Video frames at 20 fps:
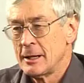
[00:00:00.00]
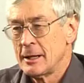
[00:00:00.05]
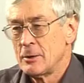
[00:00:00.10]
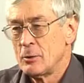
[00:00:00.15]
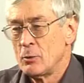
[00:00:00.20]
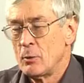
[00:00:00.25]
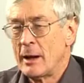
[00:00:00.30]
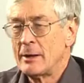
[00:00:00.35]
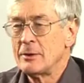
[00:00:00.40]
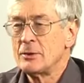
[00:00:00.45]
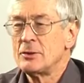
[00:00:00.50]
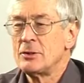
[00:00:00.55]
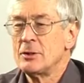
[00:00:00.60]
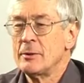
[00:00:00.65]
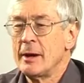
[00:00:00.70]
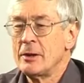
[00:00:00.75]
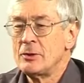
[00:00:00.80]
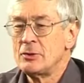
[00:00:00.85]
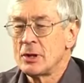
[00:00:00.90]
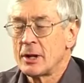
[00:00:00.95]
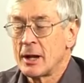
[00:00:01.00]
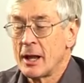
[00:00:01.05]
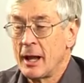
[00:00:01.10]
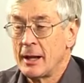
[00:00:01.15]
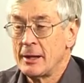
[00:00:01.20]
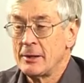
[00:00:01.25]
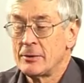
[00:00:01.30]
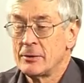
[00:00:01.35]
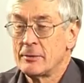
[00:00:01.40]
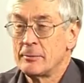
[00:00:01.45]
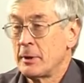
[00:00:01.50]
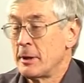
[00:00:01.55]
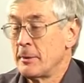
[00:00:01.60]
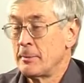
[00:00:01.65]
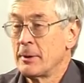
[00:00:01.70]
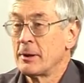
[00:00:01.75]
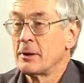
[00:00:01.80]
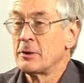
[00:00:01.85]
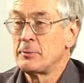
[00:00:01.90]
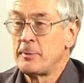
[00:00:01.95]
once you educate
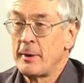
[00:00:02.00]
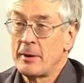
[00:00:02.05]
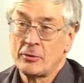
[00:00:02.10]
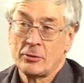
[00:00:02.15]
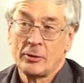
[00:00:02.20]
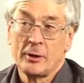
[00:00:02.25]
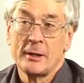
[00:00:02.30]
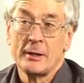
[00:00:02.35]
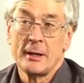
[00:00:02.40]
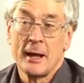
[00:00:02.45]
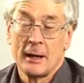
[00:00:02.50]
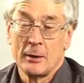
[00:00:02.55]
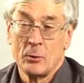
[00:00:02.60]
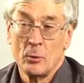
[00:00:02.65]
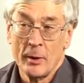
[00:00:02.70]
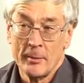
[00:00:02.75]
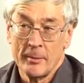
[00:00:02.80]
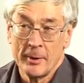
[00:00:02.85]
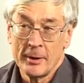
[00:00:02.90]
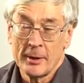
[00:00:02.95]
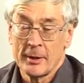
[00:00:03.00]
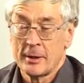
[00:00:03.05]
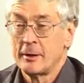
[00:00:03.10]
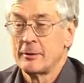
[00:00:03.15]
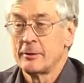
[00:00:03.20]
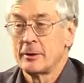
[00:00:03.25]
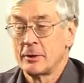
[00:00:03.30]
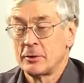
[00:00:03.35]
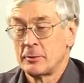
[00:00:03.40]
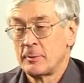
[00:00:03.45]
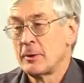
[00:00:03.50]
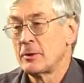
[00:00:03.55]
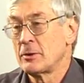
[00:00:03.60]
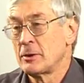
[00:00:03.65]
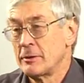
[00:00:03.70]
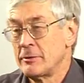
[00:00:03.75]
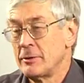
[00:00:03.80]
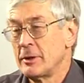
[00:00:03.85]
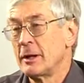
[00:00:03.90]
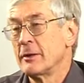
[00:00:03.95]
people, especially young women, and uh,
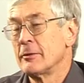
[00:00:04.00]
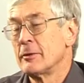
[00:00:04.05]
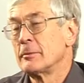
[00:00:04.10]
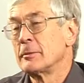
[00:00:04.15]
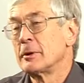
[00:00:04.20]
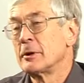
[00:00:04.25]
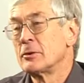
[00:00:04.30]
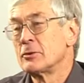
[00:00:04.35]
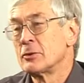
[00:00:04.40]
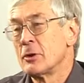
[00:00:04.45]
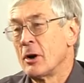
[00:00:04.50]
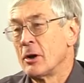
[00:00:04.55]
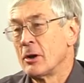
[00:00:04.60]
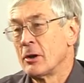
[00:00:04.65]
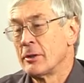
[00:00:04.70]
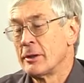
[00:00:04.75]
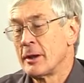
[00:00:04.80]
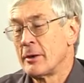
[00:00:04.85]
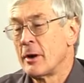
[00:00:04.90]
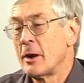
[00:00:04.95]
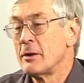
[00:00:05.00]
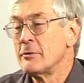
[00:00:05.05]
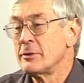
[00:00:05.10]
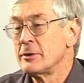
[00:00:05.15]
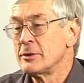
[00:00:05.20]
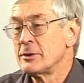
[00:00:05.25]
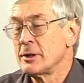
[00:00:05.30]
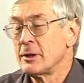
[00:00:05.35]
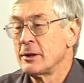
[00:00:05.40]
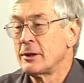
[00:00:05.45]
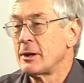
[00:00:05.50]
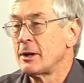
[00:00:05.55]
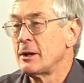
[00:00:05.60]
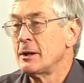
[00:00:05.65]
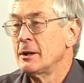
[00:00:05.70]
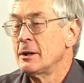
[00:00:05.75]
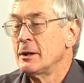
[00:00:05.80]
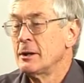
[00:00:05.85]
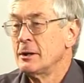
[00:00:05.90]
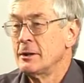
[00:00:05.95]
especially if you give them control on their own fertility,
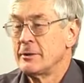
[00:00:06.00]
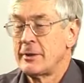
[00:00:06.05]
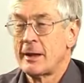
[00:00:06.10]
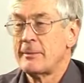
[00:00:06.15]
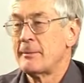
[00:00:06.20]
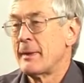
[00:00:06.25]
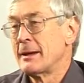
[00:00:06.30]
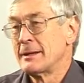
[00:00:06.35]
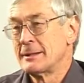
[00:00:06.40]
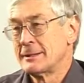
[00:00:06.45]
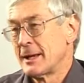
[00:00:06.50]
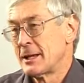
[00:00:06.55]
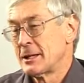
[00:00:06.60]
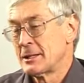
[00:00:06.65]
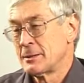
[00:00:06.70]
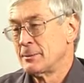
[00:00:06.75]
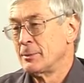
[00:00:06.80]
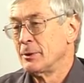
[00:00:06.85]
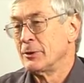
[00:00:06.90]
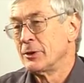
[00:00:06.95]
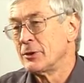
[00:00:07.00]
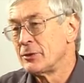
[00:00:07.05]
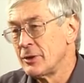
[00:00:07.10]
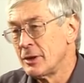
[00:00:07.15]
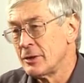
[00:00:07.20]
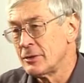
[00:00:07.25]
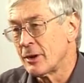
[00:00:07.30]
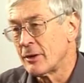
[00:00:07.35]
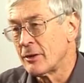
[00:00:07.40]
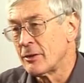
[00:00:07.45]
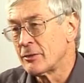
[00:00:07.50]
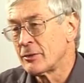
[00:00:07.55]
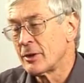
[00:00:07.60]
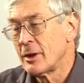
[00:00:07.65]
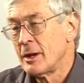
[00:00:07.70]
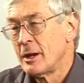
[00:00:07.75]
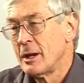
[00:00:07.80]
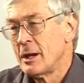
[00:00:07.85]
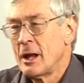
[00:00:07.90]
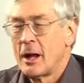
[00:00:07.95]
they make sensible decisions.
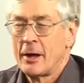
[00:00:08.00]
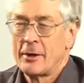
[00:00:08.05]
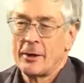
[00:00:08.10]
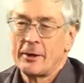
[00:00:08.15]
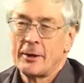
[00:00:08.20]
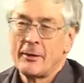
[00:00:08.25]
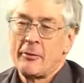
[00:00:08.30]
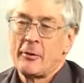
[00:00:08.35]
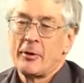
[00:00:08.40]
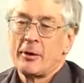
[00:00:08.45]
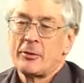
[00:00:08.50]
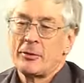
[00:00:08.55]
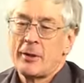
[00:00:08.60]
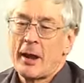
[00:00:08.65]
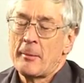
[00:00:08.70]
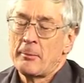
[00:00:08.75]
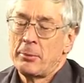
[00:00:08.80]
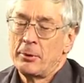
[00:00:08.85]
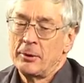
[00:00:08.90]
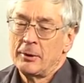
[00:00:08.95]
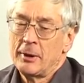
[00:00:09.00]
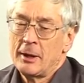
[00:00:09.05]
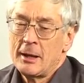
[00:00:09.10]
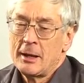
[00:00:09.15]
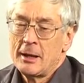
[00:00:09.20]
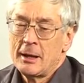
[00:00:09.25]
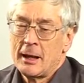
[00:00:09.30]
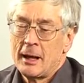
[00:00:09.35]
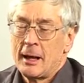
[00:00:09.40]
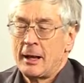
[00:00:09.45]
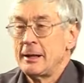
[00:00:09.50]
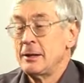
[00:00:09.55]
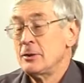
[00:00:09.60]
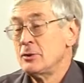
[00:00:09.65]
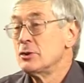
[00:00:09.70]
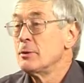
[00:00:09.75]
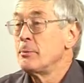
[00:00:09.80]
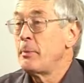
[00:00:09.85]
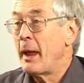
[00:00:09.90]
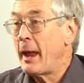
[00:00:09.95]
And I'll give you an example. Uh, in
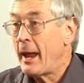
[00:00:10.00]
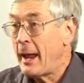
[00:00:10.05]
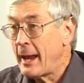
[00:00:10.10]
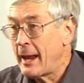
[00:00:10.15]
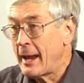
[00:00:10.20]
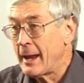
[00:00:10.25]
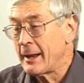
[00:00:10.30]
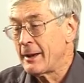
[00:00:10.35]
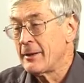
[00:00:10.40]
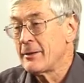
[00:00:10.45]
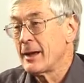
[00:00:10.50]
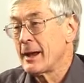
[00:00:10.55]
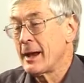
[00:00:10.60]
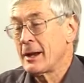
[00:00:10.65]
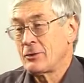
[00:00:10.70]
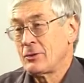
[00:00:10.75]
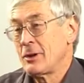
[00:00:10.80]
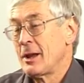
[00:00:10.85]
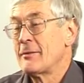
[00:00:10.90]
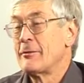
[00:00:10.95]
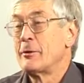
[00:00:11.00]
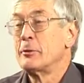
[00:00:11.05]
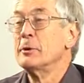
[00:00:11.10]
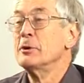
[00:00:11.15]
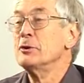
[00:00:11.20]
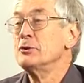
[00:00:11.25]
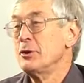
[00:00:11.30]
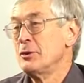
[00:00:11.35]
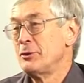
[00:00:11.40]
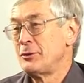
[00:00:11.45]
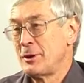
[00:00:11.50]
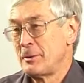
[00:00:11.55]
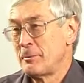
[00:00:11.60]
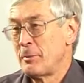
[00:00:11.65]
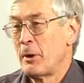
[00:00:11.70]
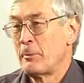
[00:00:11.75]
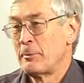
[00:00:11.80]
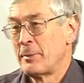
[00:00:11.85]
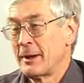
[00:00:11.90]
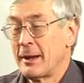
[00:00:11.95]
Japan, they actually have a reducing
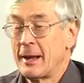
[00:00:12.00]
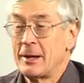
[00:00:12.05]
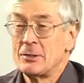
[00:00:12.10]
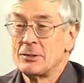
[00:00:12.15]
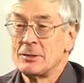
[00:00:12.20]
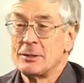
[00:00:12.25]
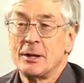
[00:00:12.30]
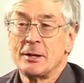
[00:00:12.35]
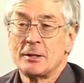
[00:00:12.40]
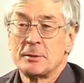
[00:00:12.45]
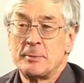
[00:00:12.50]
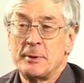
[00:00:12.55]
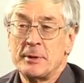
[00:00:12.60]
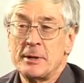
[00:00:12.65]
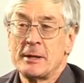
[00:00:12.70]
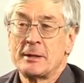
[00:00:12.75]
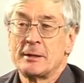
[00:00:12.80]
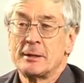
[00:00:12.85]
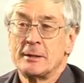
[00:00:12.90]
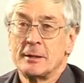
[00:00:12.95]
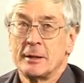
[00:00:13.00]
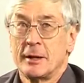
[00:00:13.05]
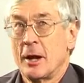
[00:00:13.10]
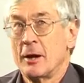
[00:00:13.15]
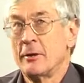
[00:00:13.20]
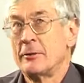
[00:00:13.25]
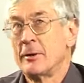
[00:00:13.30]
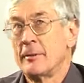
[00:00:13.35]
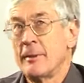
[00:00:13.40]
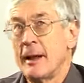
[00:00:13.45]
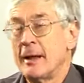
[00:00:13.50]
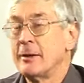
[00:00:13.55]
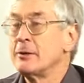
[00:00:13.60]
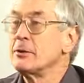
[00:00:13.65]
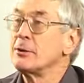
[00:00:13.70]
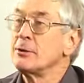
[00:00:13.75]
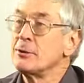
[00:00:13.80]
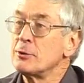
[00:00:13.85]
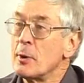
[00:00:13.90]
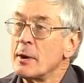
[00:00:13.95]
population. It's predicted to go from
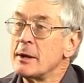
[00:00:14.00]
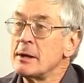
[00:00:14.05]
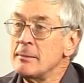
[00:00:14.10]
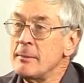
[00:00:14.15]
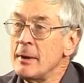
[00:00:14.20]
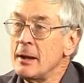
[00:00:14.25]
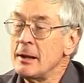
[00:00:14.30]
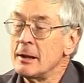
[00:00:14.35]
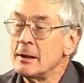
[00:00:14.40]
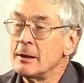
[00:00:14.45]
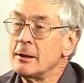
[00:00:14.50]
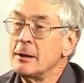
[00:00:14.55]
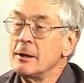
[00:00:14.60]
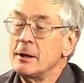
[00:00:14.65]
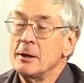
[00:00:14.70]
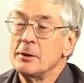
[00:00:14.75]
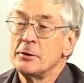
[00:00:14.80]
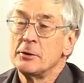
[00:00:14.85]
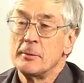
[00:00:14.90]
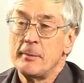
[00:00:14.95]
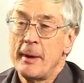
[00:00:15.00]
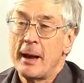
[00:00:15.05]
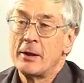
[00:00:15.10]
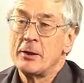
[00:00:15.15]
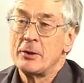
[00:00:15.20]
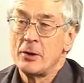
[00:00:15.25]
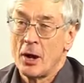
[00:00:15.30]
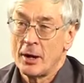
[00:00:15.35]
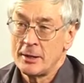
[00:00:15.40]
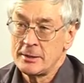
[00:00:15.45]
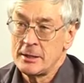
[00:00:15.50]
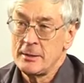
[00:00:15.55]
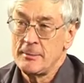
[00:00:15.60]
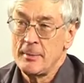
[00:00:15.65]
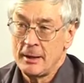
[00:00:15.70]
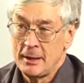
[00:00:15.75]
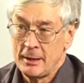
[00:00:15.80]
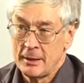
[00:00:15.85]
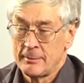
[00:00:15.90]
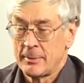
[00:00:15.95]
120 million to about 90
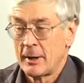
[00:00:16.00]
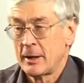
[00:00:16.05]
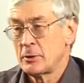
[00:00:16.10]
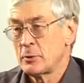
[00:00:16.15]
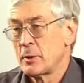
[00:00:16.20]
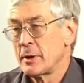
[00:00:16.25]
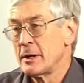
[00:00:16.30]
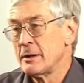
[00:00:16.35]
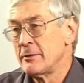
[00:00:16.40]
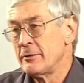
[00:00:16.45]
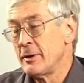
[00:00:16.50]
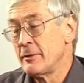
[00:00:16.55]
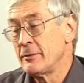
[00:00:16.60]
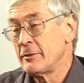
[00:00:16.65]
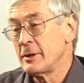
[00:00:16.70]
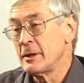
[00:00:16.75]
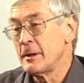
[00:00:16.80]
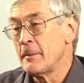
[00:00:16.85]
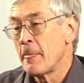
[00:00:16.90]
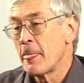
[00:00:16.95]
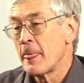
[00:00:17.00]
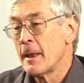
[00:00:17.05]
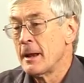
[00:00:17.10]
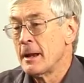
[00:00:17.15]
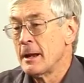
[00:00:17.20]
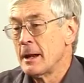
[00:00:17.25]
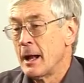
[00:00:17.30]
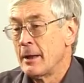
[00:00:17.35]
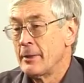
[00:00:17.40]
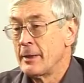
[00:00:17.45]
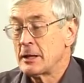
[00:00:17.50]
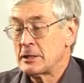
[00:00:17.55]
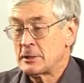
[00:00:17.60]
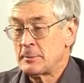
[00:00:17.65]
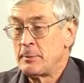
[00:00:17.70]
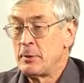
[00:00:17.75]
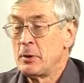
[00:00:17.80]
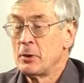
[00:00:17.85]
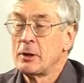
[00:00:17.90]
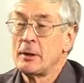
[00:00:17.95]
million by 2050. And that's
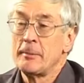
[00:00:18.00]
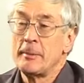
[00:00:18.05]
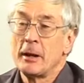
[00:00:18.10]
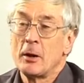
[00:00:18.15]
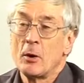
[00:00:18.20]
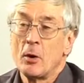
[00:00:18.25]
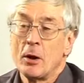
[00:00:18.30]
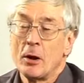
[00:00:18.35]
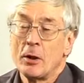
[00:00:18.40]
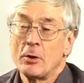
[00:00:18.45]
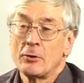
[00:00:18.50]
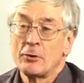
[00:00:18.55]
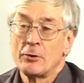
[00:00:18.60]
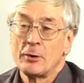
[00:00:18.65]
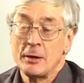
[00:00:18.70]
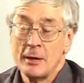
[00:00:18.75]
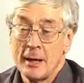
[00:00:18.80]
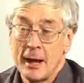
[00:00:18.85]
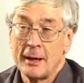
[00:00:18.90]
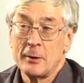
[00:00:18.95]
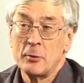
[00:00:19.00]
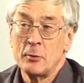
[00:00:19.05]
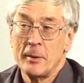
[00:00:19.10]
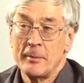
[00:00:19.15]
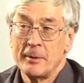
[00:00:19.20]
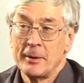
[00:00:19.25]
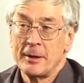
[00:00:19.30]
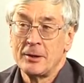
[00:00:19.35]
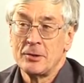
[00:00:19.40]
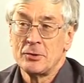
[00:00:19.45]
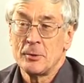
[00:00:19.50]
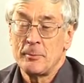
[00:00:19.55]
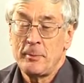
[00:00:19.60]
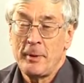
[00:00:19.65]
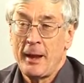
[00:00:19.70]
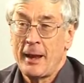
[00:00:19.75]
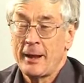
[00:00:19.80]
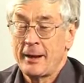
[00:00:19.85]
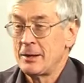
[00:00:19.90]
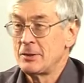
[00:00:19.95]
purely because young women in
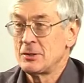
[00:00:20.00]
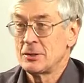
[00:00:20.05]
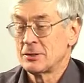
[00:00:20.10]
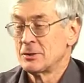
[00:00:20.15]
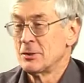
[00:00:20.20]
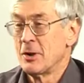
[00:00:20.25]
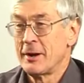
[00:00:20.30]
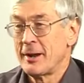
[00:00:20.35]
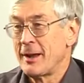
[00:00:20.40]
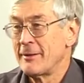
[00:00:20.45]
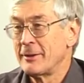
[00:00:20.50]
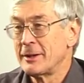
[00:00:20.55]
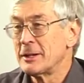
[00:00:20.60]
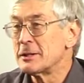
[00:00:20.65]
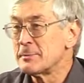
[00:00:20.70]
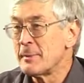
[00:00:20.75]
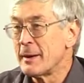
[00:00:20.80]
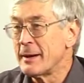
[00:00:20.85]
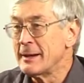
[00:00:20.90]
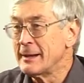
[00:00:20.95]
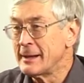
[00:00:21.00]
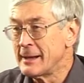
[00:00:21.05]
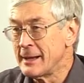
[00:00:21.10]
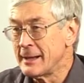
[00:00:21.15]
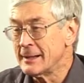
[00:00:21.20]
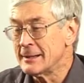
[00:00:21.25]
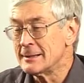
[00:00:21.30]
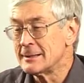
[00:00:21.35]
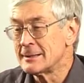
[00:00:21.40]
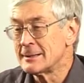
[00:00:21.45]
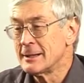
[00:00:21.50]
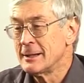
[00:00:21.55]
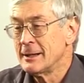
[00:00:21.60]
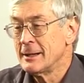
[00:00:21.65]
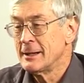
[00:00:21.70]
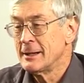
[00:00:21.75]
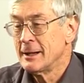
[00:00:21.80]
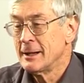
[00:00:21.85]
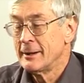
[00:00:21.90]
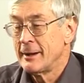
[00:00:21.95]
Japan are just not having as many kids.
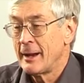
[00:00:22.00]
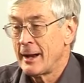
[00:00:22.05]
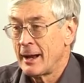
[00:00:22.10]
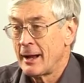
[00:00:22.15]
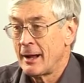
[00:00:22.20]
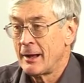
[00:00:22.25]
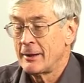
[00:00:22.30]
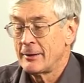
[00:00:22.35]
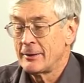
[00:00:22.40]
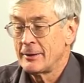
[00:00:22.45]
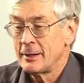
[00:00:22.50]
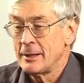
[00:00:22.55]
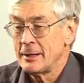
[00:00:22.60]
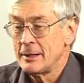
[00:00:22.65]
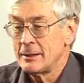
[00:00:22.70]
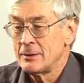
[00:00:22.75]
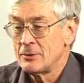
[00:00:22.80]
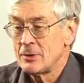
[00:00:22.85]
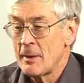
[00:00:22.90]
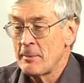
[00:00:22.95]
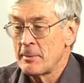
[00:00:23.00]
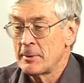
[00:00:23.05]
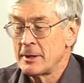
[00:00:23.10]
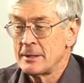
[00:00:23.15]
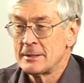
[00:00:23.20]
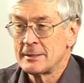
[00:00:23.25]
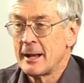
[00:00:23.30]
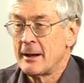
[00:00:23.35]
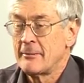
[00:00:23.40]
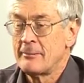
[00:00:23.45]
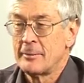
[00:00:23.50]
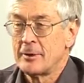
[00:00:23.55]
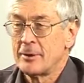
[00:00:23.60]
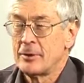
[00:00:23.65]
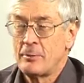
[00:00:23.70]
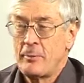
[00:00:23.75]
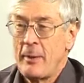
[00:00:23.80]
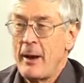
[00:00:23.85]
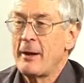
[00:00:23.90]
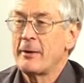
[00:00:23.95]
Now, the Japanese government
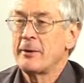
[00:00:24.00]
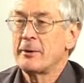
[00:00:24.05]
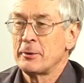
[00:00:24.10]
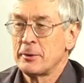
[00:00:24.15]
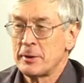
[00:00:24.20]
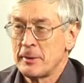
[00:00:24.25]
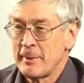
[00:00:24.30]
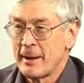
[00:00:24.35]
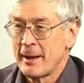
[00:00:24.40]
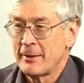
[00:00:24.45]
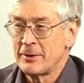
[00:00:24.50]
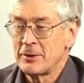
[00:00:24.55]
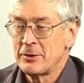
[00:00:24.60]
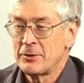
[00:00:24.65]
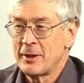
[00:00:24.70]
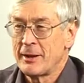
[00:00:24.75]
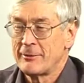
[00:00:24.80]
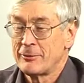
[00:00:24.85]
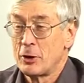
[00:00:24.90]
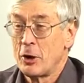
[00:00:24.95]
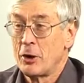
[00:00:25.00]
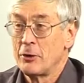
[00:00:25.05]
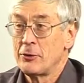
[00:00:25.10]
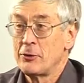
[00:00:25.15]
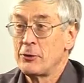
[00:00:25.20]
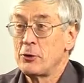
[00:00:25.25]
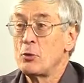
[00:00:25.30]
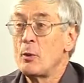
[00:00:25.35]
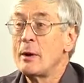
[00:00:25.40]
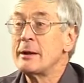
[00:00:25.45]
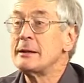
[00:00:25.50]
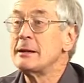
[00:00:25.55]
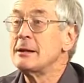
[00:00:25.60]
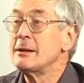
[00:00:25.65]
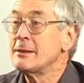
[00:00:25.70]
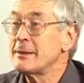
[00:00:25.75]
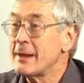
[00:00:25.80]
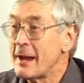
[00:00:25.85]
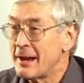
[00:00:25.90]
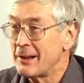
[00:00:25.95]
is paranoid about this. They've got
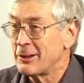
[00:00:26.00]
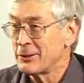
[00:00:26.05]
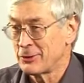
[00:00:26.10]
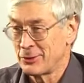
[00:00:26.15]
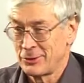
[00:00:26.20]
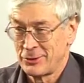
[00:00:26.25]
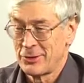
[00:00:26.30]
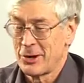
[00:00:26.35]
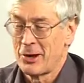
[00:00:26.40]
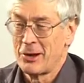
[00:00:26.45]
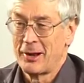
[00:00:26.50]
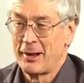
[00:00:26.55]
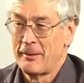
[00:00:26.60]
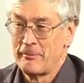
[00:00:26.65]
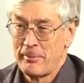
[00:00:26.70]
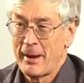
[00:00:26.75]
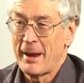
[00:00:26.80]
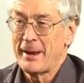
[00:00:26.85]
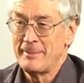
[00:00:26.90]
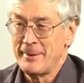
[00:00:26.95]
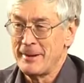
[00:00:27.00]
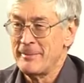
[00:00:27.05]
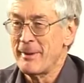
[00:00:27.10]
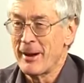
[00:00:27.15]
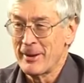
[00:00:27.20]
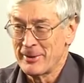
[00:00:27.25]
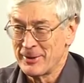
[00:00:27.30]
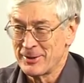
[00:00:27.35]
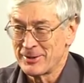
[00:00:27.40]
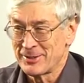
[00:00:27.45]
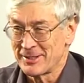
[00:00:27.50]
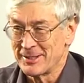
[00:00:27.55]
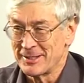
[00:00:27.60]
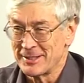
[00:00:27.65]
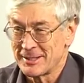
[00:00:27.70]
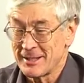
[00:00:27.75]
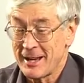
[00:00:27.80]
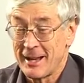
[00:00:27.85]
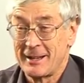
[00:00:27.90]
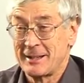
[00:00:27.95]
$20,000 baby
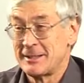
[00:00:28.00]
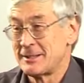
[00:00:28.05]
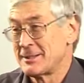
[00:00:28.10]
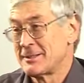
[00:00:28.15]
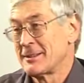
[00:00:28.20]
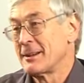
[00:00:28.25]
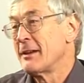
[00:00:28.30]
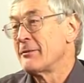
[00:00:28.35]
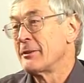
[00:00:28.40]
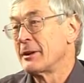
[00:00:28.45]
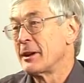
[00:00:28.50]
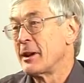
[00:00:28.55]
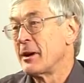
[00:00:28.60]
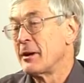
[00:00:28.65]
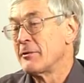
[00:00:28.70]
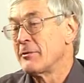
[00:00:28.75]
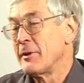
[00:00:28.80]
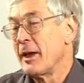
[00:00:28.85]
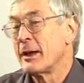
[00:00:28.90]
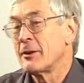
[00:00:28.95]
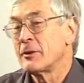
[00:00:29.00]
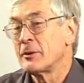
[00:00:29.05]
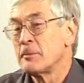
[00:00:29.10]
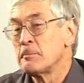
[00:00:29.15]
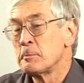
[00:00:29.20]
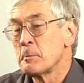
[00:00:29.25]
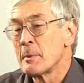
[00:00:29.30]
bonuses, and it's still having no effect.